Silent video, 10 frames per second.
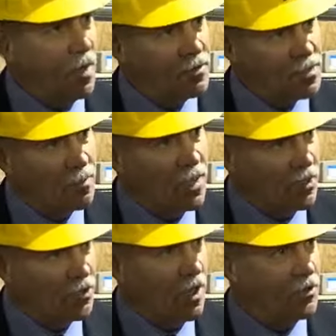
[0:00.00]
out in some of the
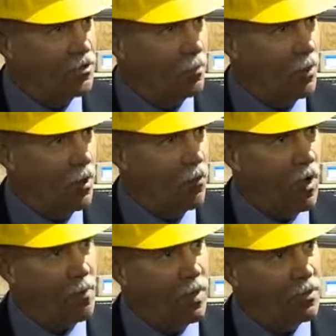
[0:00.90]
educational
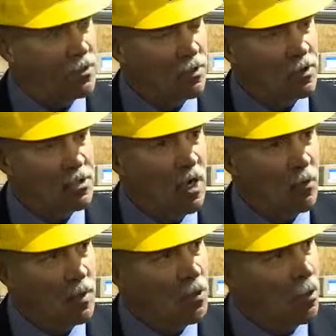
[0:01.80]
programming. So you
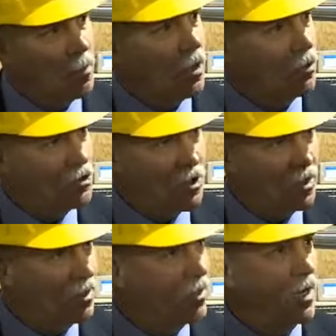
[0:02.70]
start with an open
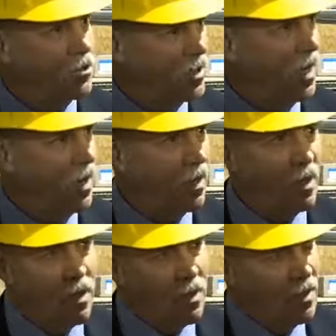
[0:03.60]
ocean, touch tank,
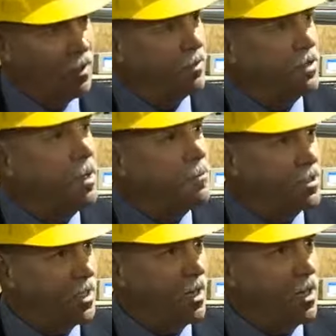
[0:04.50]
deep
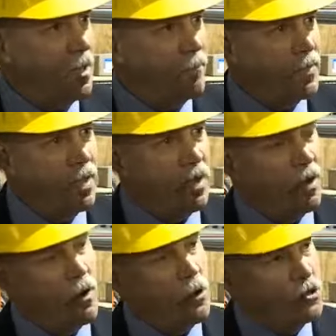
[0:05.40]
sea,
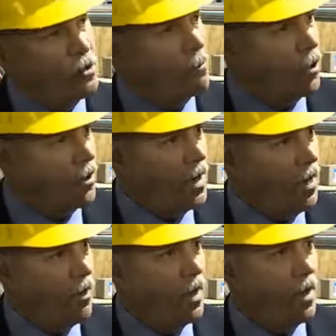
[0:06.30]
uh, ocean bird
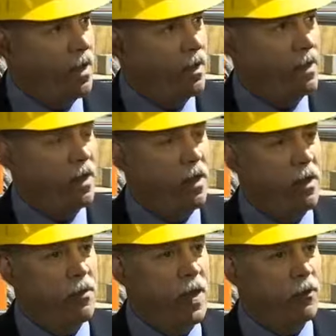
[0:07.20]
area.
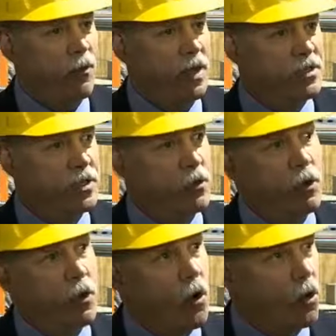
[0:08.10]
Uh, that grades into
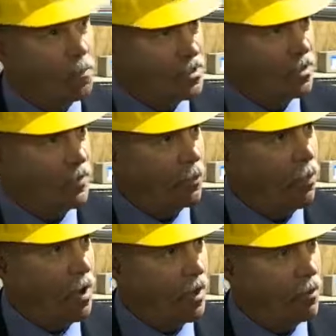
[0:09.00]
a cold Pacific
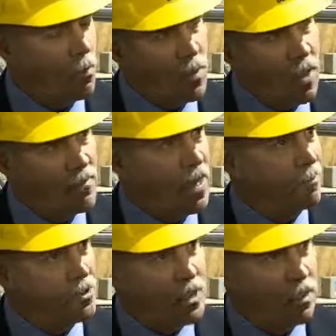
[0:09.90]
water where we have
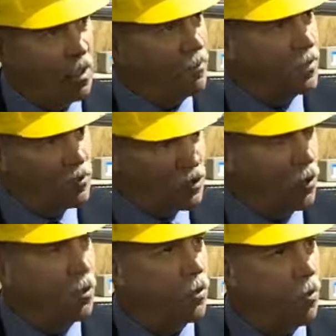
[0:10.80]
animals that live in those
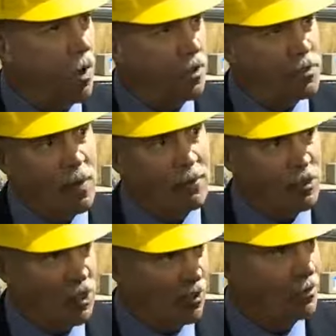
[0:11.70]
colder waters and we have
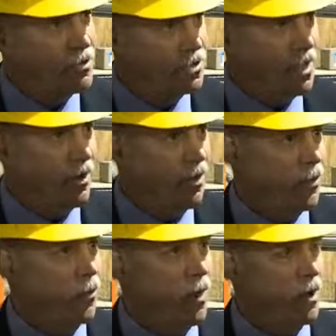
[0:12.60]
chillers on all
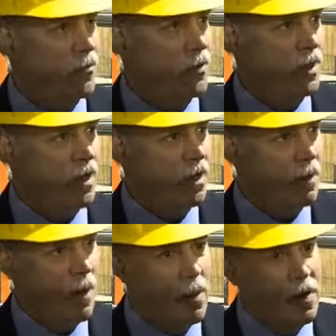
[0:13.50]
the water for there.
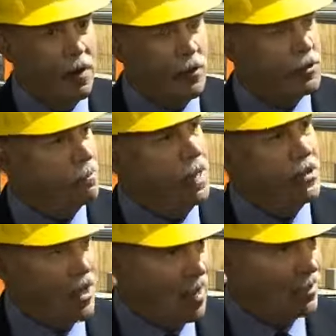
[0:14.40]
There's
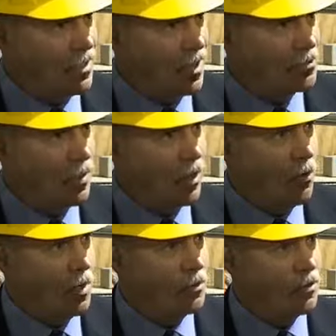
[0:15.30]
beach habitats we
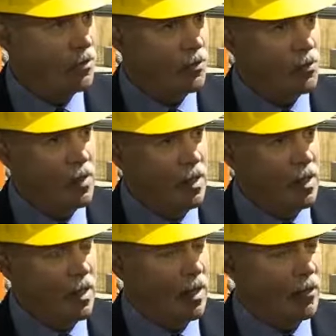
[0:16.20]
go into.
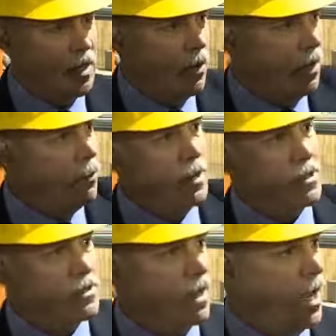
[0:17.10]
Uh, the area we
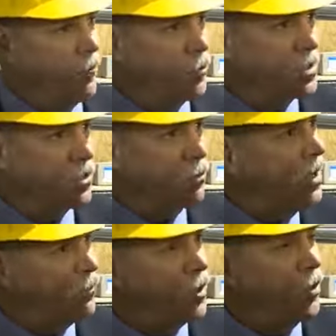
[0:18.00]
just left was the
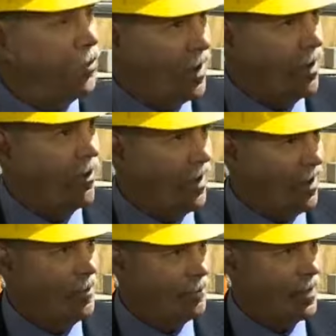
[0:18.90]
reef lagoon
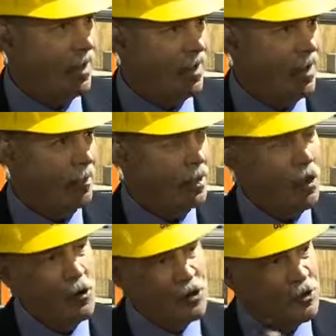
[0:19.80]
area. Um, the
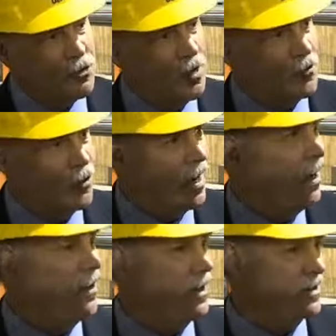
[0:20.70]
ocean drifter
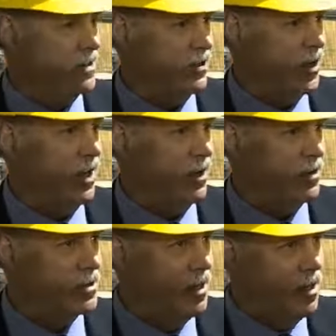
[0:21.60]
area is the
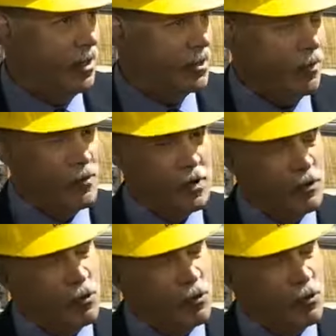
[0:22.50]
jellies. So we've just